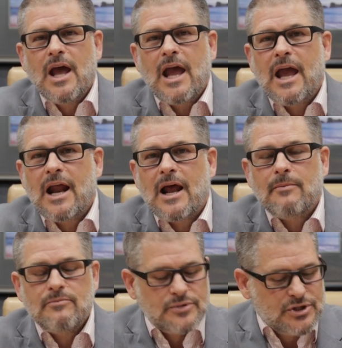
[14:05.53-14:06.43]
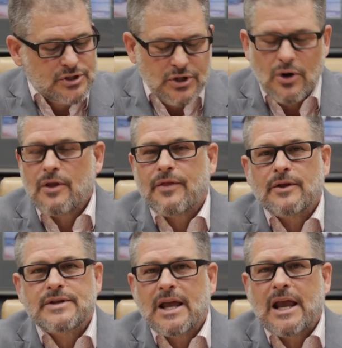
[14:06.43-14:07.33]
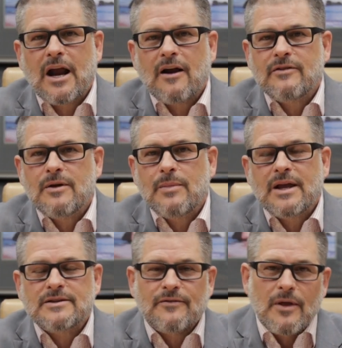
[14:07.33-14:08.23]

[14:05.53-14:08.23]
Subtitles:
and I'm sure that they'll take care of you because if